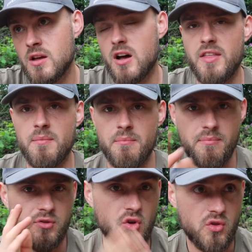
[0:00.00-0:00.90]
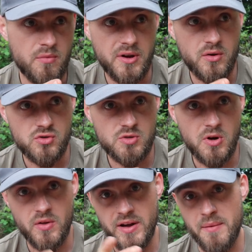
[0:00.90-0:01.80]
I'll then do the middle
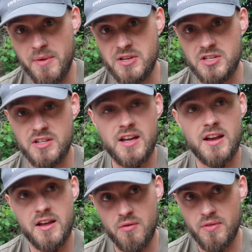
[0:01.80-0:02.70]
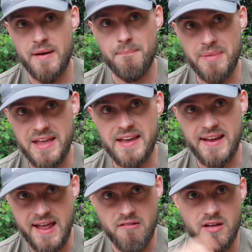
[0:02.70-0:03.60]
spot that I mentioned earlier on that baited
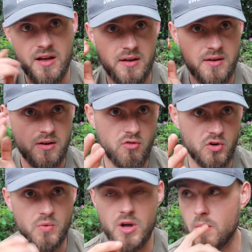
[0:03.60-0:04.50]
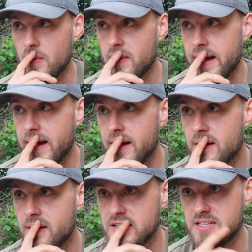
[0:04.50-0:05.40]
area. A rod will go on that.
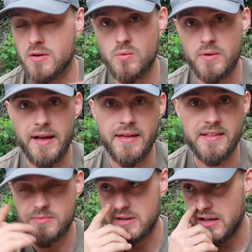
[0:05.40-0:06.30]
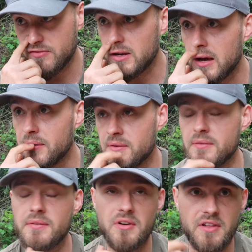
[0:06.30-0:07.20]
That's had all day, that's been left alone.
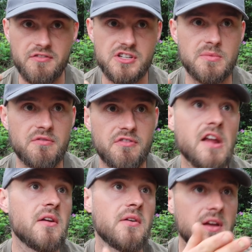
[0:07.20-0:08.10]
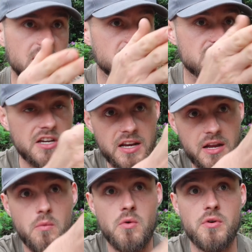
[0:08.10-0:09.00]
Not that fish have been feeding on it because it's in
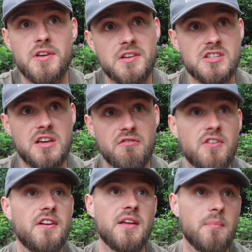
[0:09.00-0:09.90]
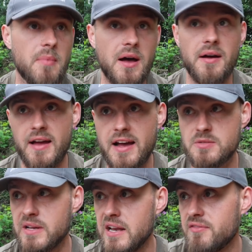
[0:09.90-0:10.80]
clear water and you can see it in front of you, but it has
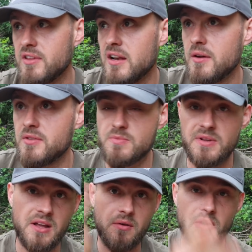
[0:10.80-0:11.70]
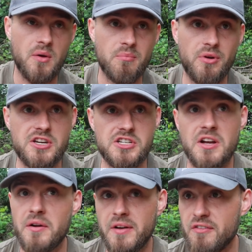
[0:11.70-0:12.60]
been left alone. There's been no line pressure,
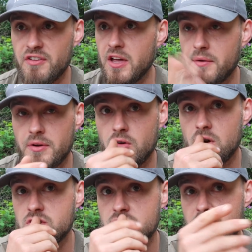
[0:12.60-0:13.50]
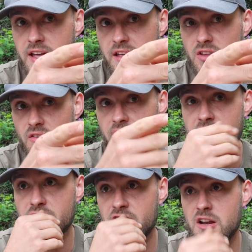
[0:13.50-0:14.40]
nothing going across. It's directly
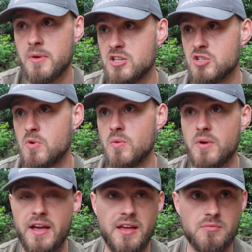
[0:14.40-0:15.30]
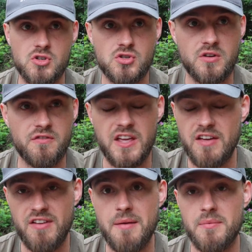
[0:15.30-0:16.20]
in front of me, small lake. I'm just trying to think
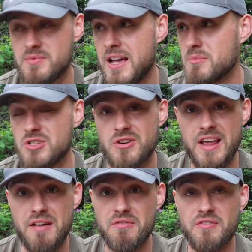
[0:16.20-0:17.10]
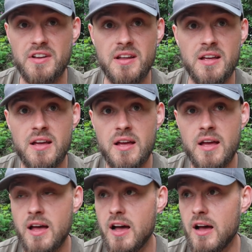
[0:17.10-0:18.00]
of absolutely everything.
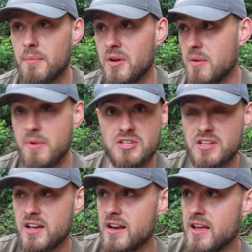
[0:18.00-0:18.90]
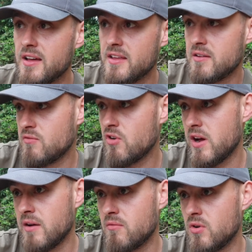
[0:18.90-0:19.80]
Like I mentioned earlier, and then the
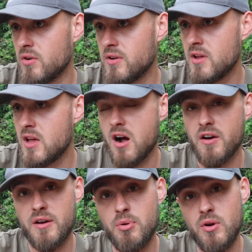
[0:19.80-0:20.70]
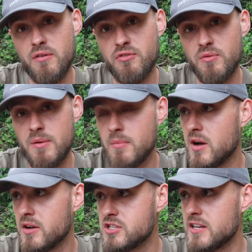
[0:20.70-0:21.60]
right hand rod, I'm going to pull it from the
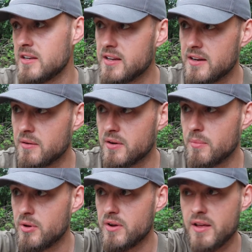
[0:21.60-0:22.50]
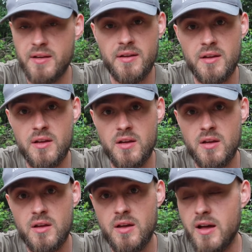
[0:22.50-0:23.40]
margin and I'm going to put it
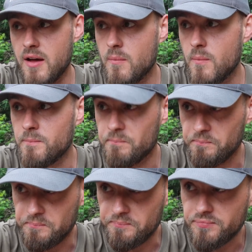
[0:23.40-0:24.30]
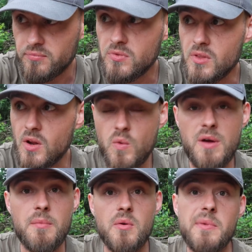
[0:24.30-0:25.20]

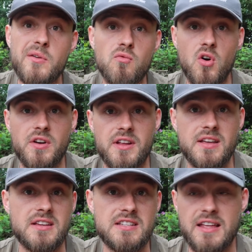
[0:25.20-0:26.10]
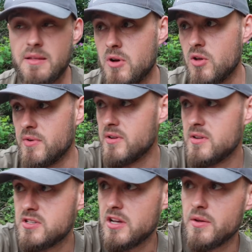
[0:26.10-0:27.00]
where my middle rod is at the moment,
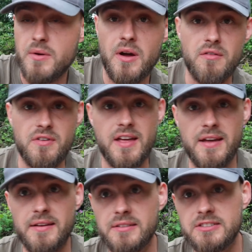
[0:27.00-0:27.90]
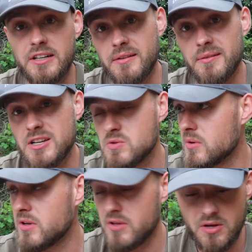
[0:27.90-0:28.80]
so over there. So that's what
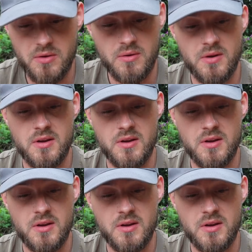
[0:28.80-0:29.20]
I'm going to do.